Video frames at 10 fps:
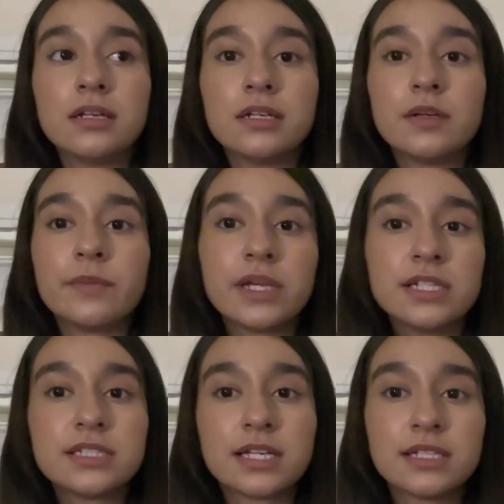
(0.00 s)
um, he
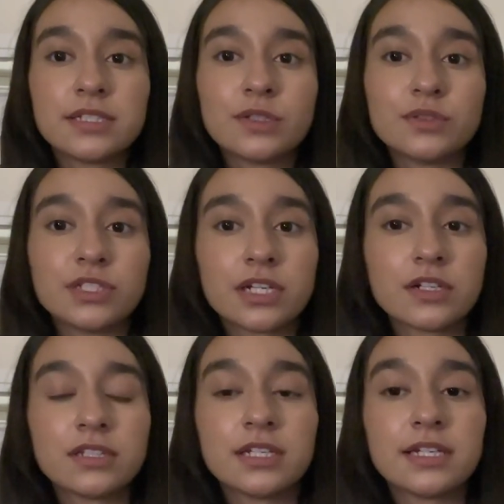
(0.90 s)
decided to go check
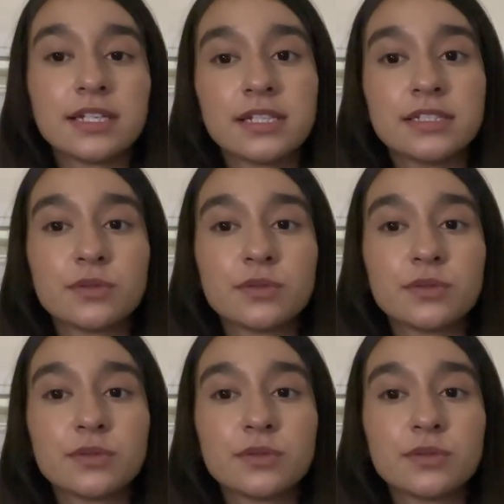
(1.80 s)
on the kids.